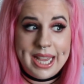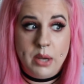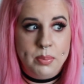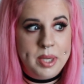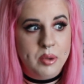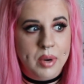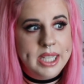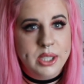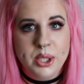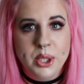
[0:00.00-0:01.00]
it would be
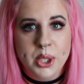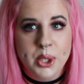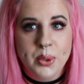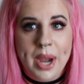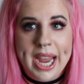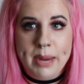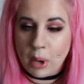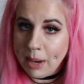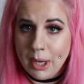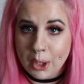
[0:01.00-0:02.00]
great to do a
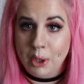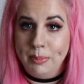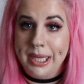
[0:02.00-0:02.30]
Primark haul